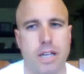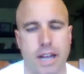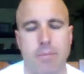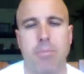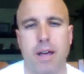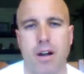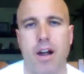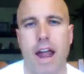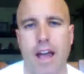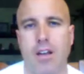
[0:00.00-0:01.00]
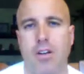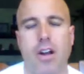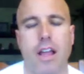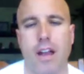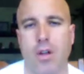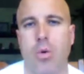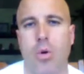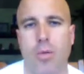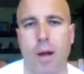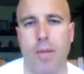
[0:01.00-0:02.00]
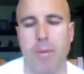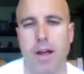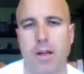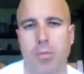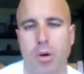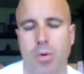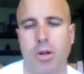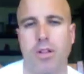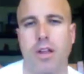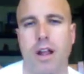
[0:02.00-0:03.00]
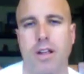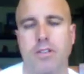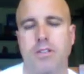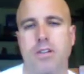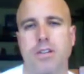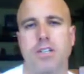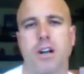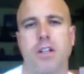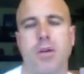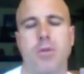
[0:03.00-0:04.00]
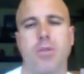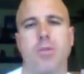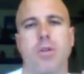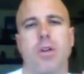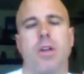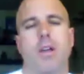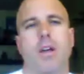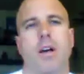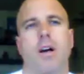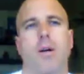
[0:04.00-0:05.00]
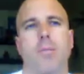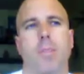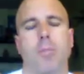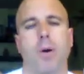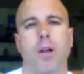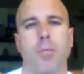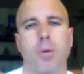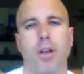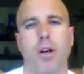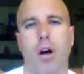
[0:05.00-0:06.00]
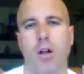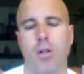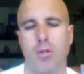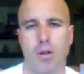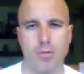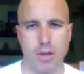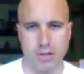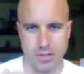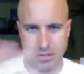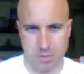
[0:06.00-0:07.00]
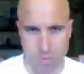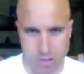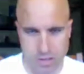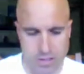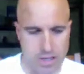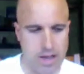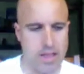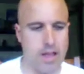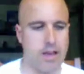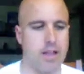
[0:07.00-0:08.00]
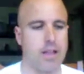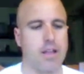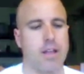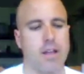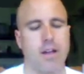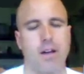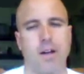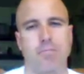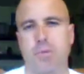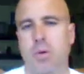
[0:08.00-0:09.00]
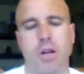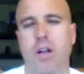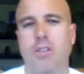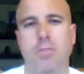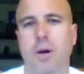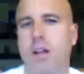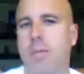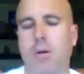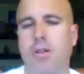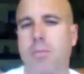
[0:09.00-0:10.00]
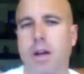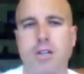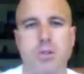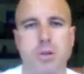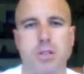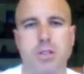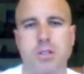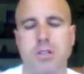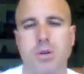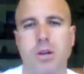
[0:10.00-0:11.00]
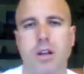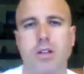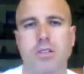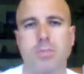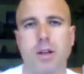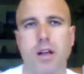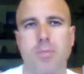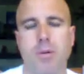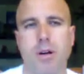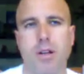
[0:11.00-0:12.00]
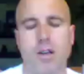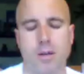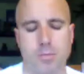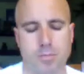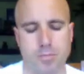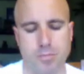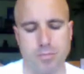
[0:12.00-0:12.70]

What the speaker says: getting better at learning how to corner my bike more quickly, and I can certainly share that with you. But all of this was to say that don't get all spun up on your bike choice. Don't get all spun up on